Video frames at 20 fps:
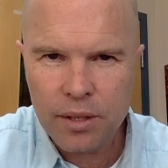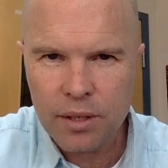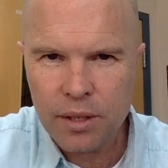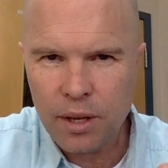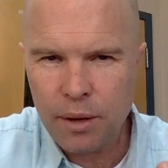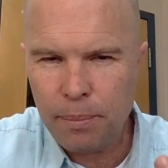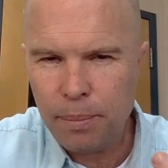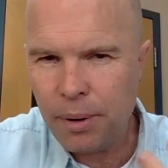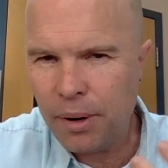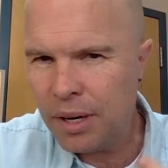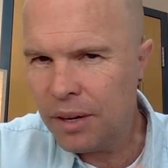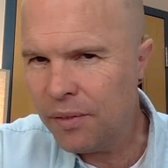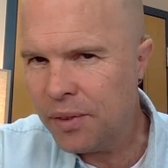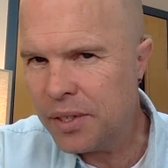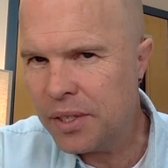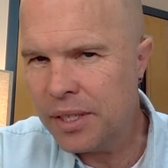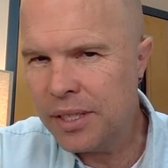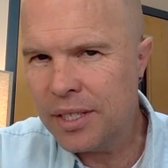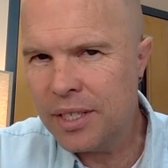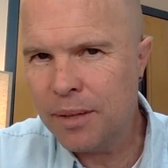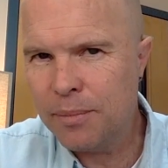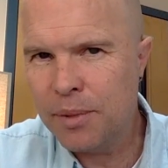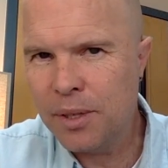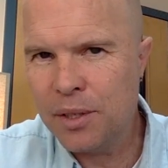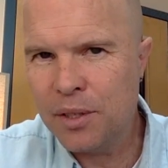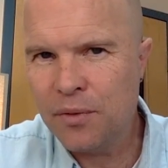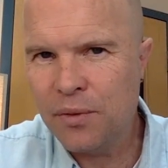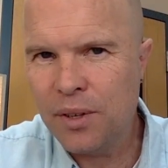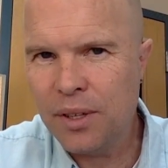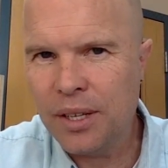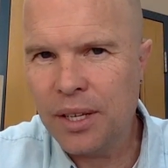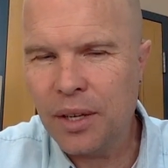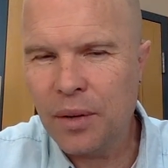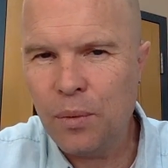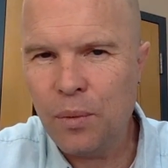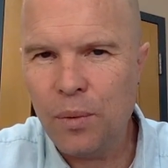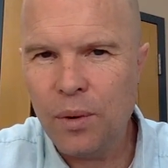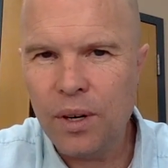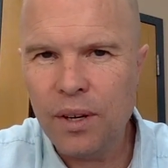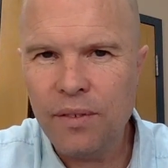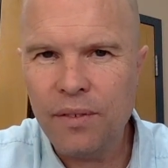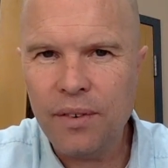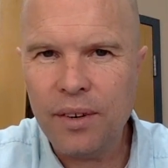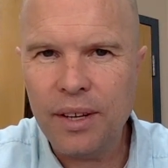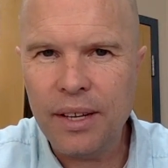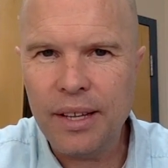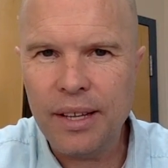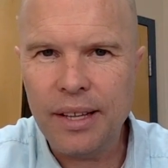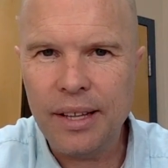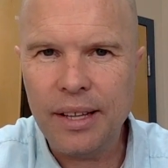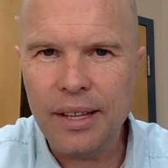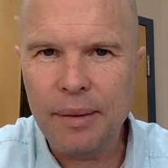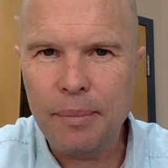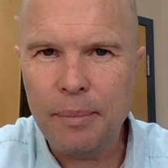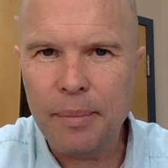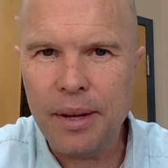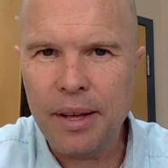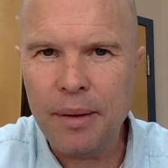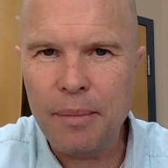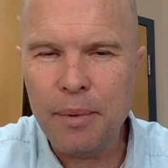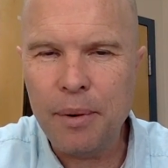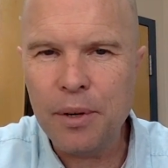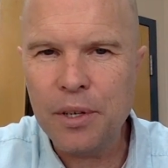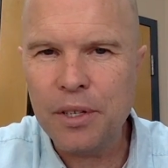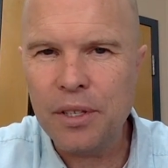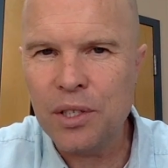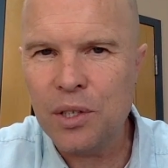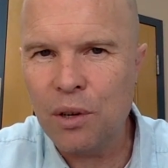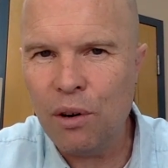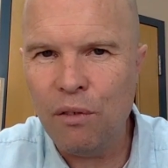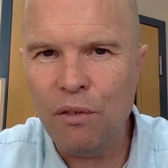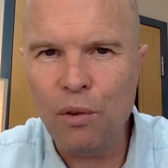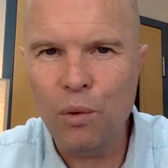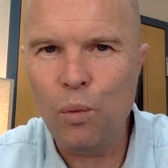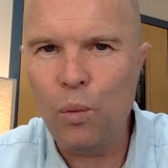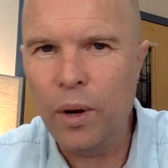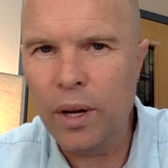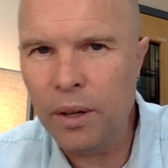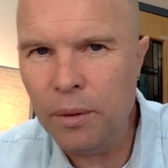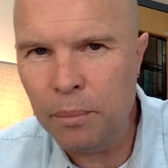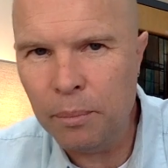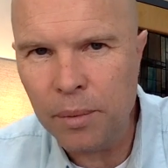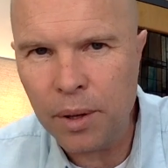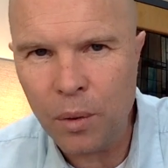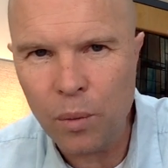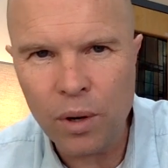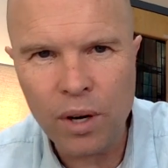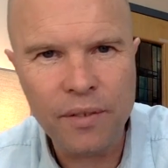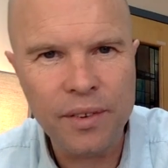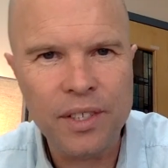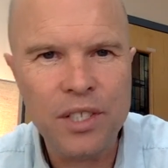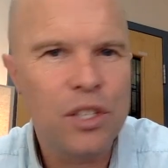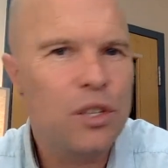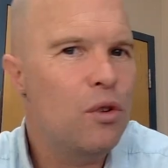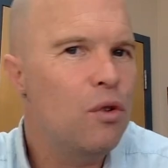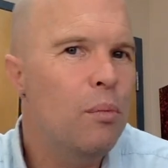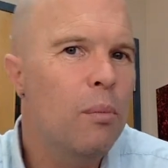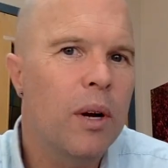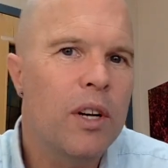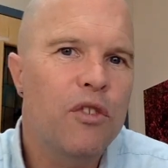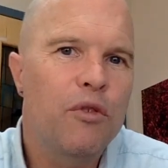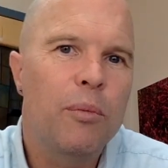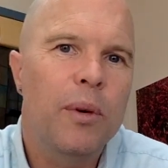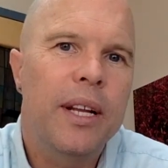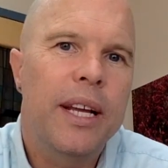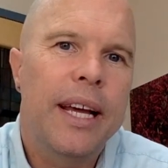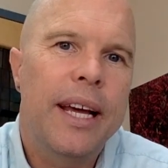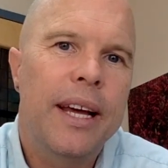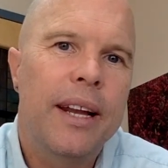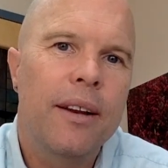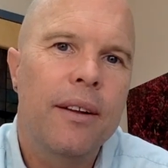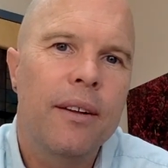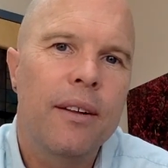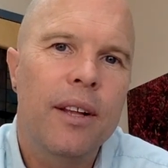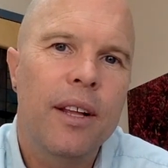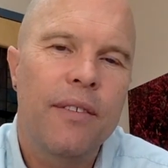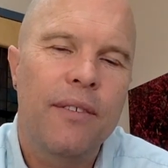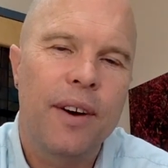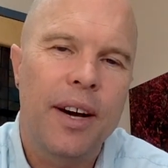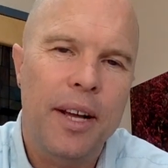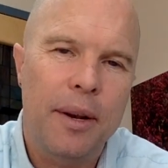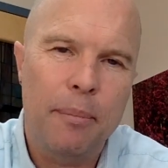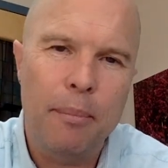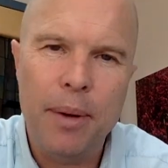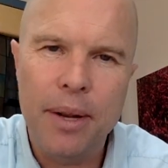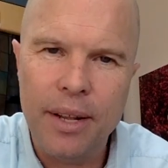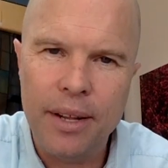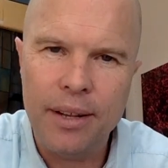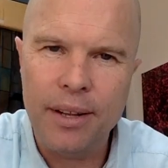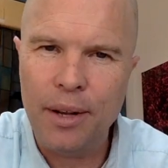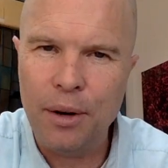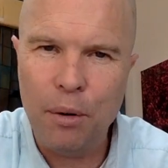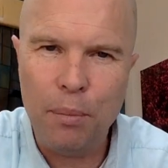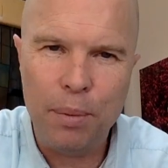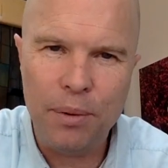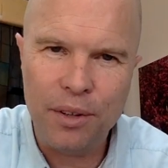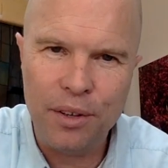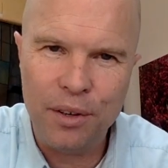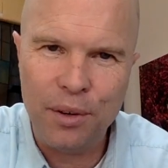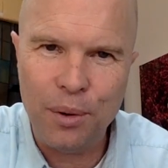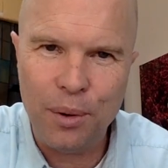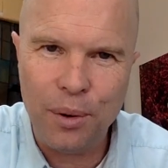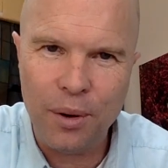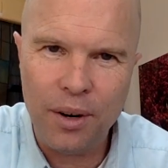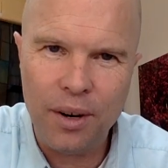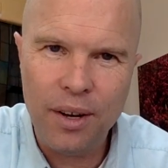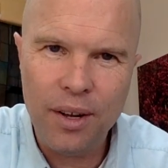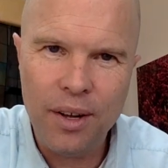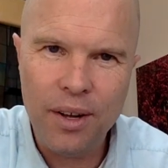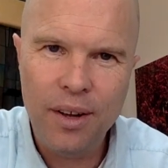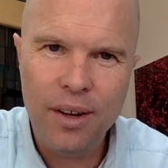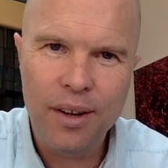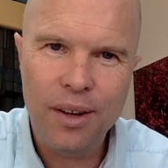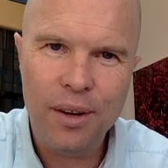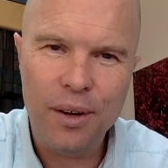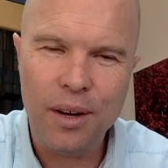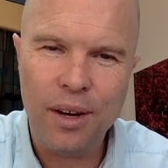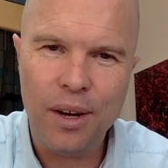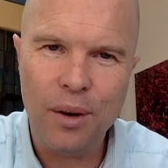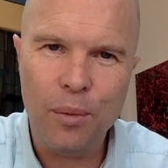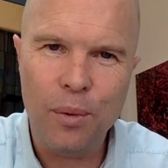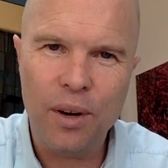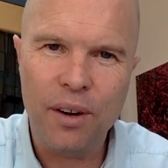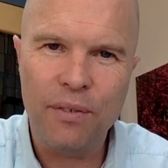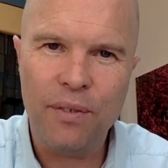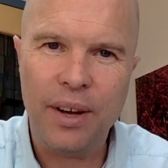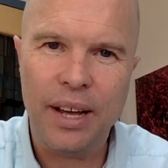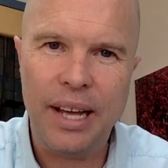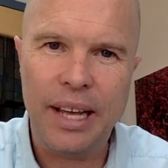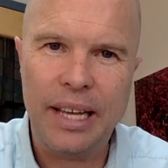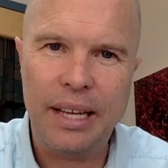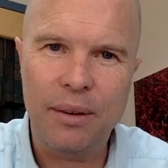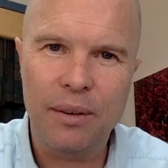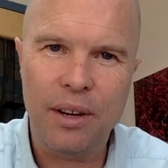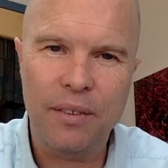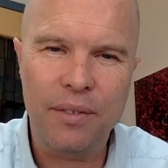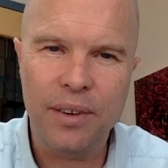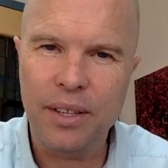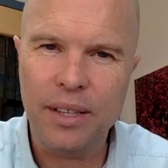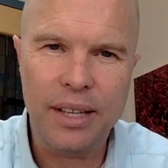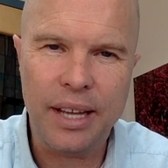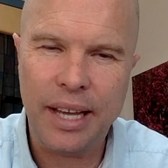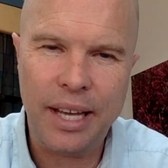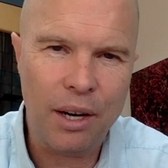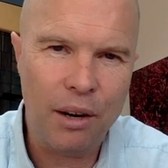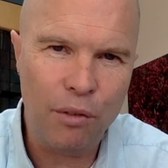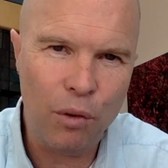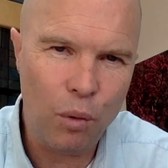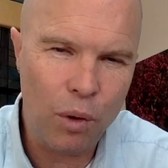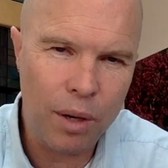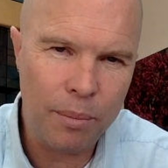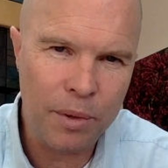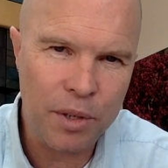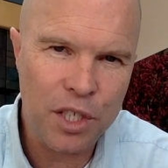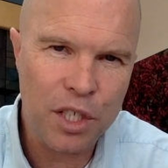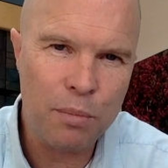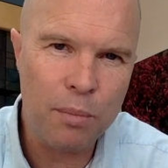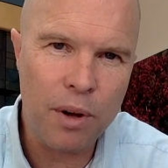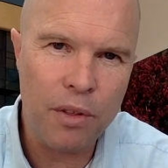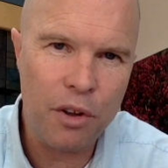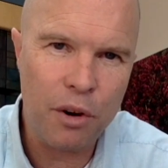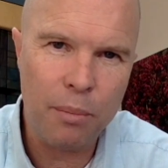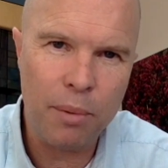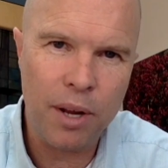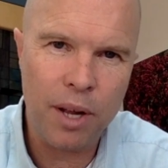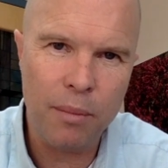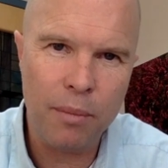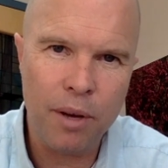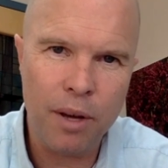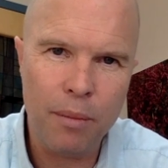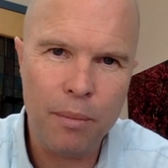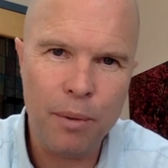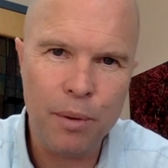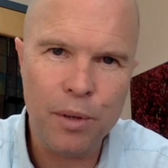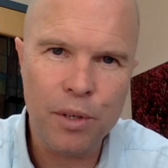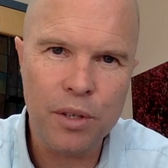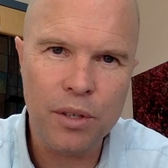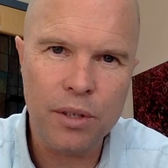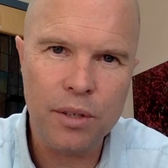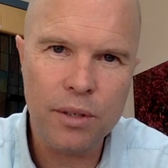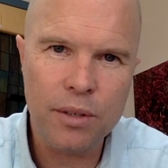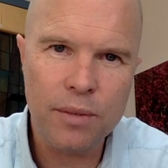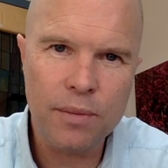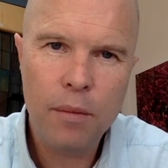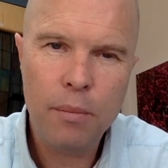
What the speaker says: A part of us can sometimes feel like, what if my emotions overwhelm me? What if it's too much for me to handle? If I admit it and open the door, what if I get overwhelmed or smothered by my emotions?